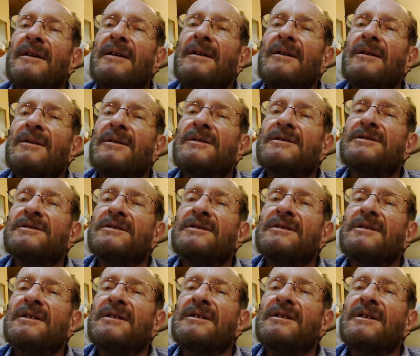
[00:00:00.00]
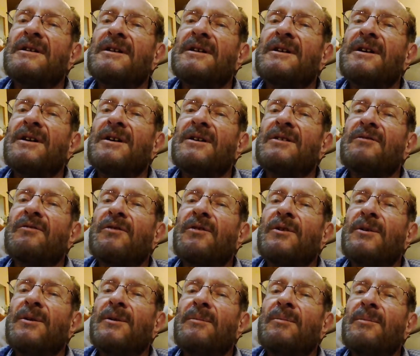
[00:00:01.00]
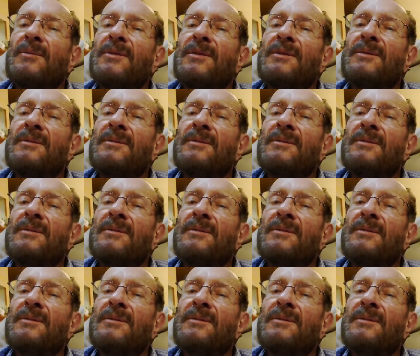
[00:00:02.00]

energy that they got from